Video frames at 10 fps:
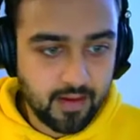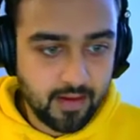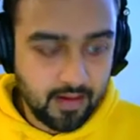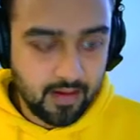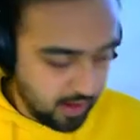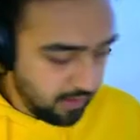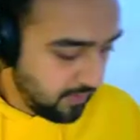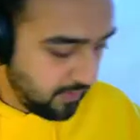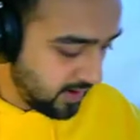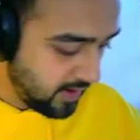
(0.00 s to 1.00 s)
Now
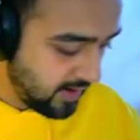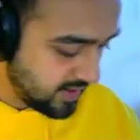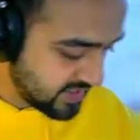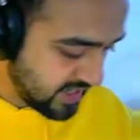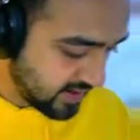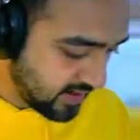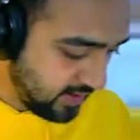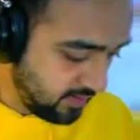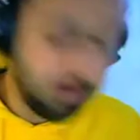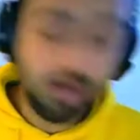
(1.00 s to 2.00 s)
let's tackle
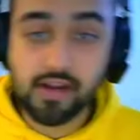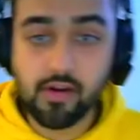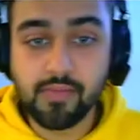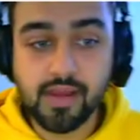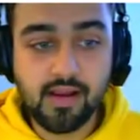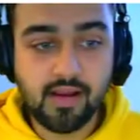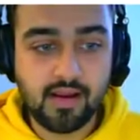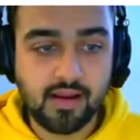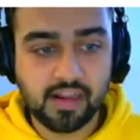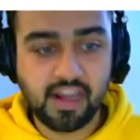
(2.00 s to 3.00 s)
multinomial
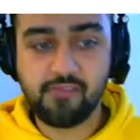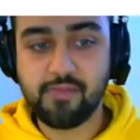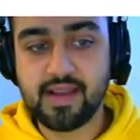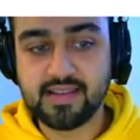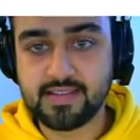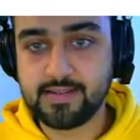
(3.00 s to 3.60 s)
naive Bayes.